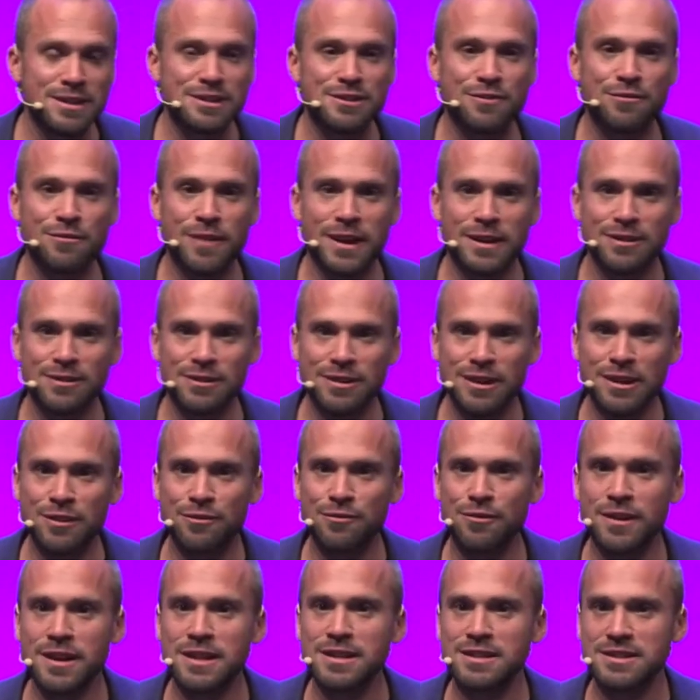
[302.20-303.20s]
effect on
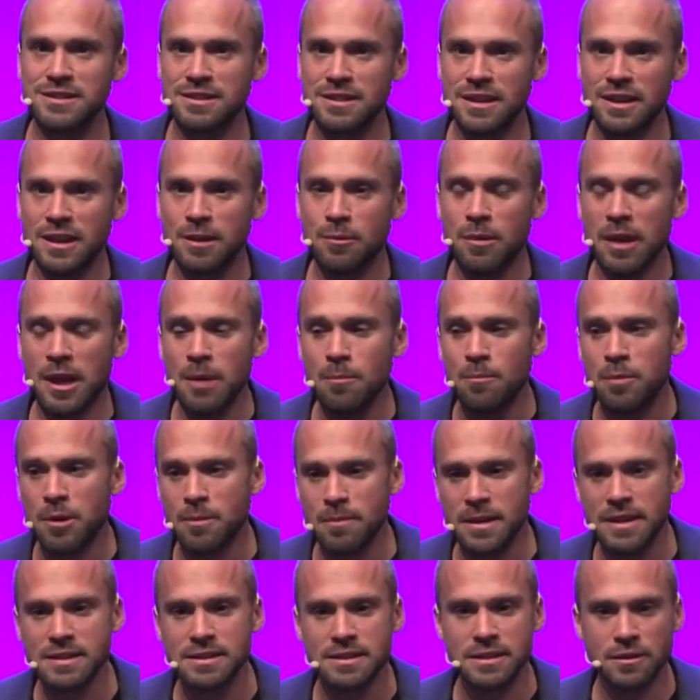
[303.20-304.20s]
innovation and the
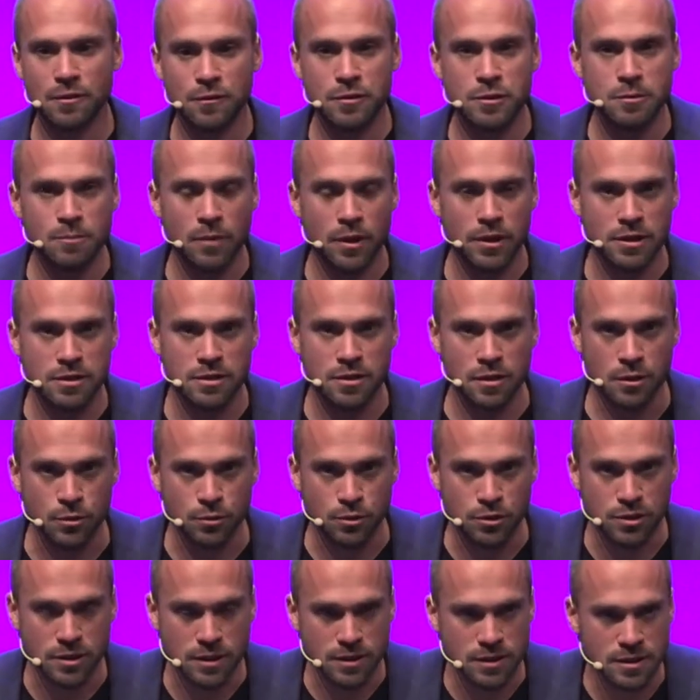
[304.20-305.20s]
implementing of smart
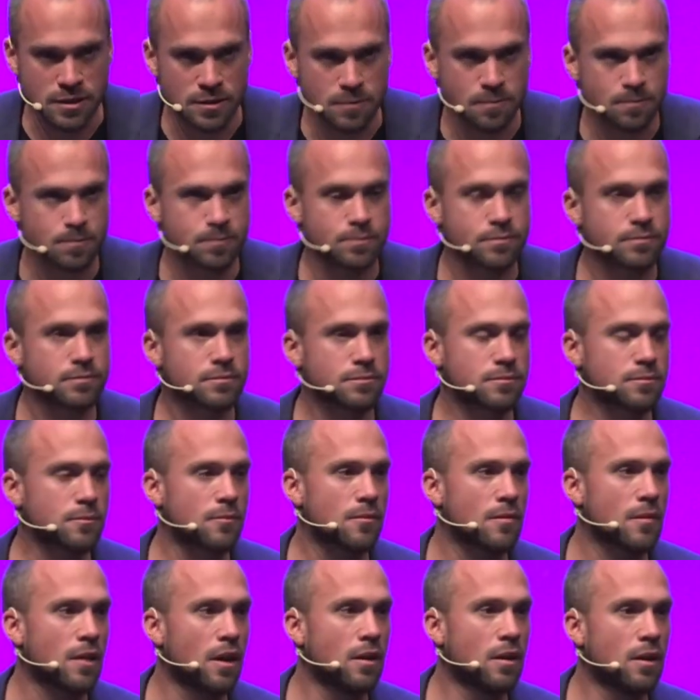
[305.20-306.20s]
solutions.
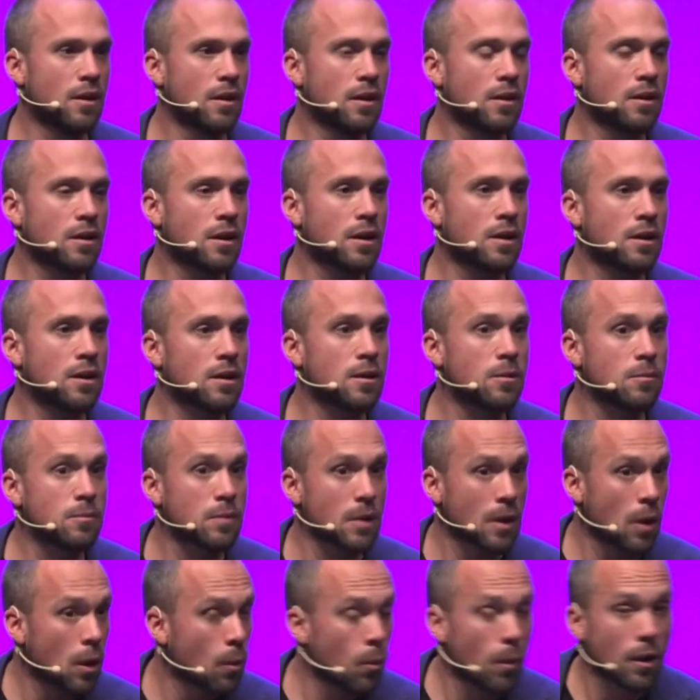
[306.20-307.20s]
Um,
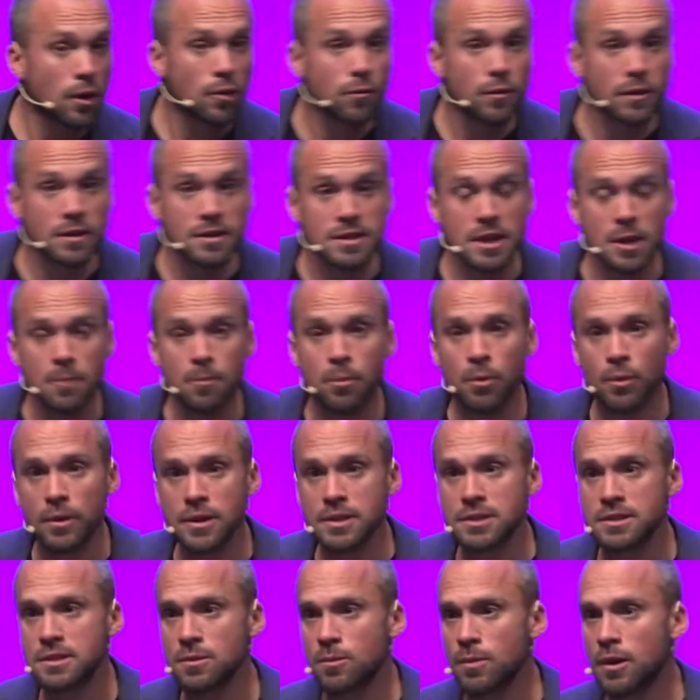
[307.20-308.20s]
and one of example
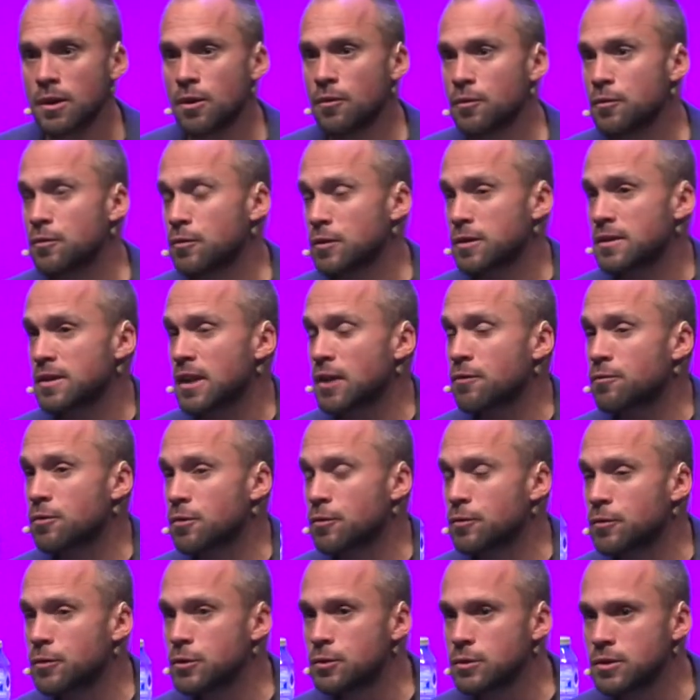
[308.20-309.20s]
is the one of for Tech for
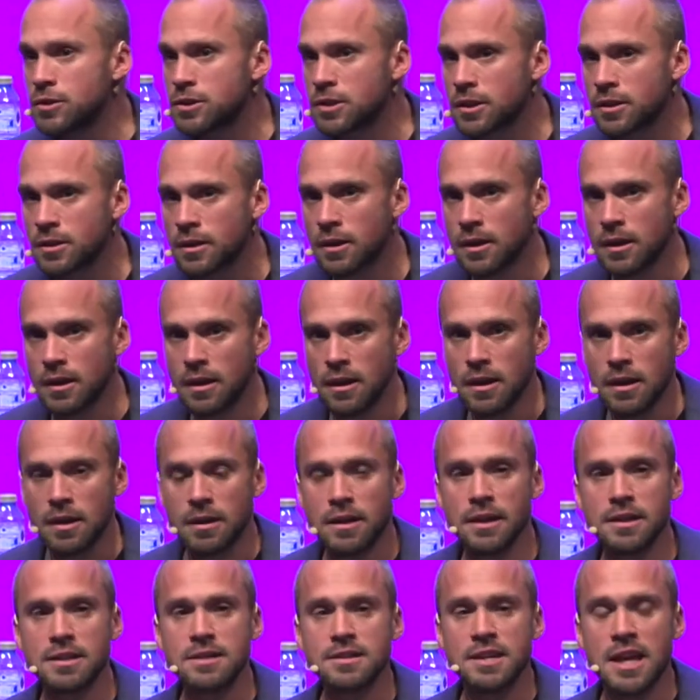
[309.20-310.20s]
Future
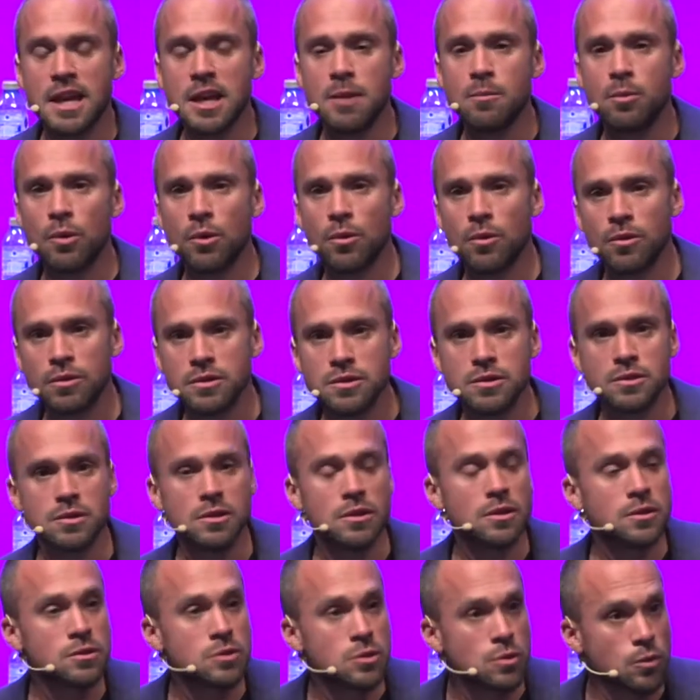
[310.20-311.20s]
that is able
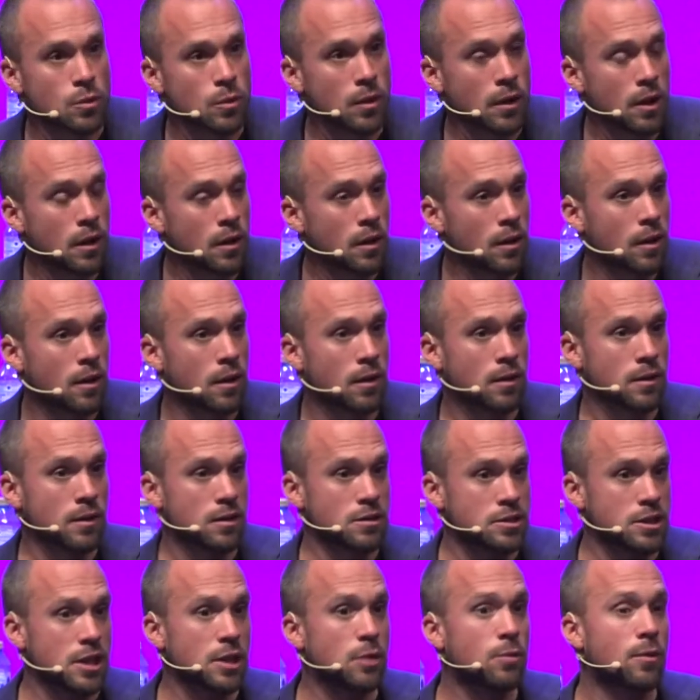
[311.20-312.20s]
to uh,
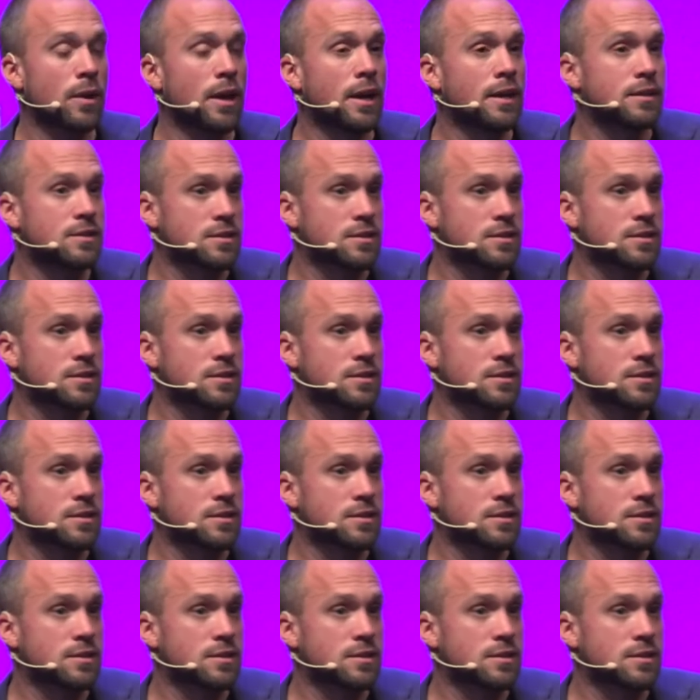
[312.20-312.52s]
generate,